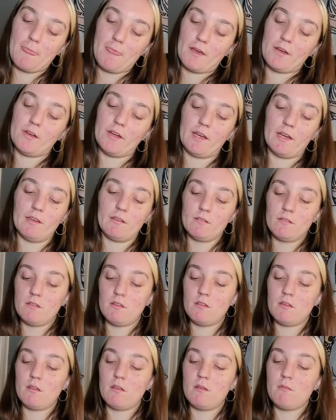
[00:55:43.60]
All right.
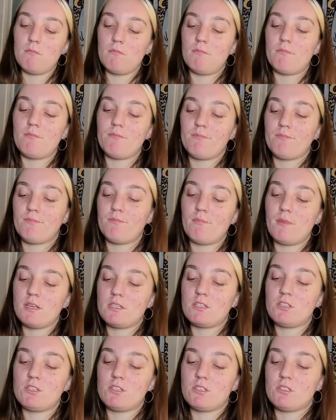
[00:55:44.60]

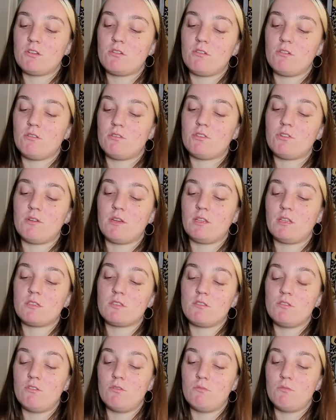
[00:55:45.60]
Messages during
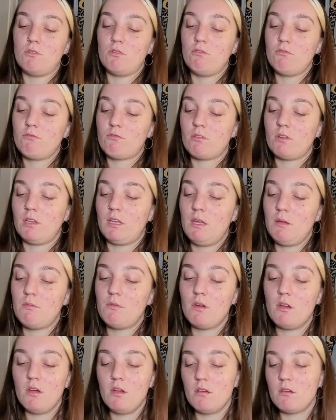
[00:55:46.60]
this new moon for
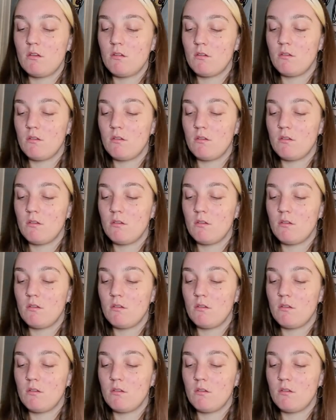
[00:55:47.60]
Libra.